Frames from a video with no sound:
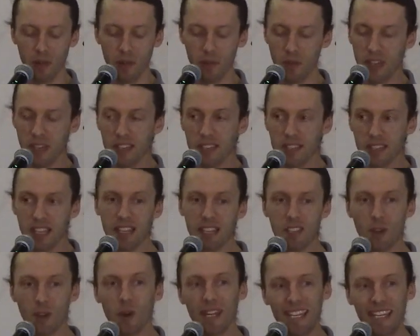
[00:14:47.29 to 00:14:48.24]
these
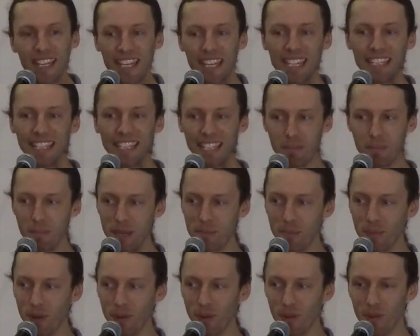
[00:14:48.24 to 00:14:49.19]
things are healing
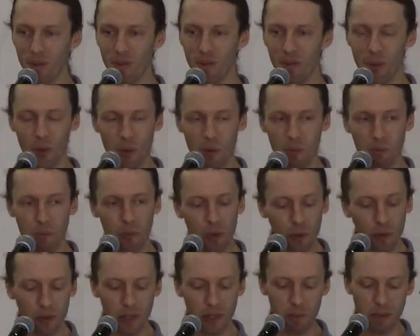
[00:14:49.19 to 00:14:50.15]
people. They're
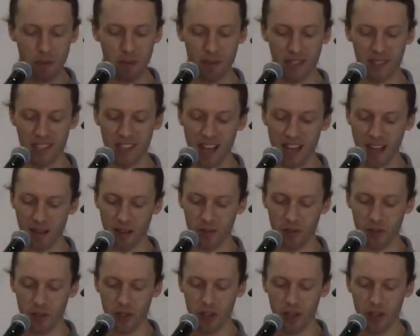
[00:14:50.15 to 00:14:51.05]
improving people's lives.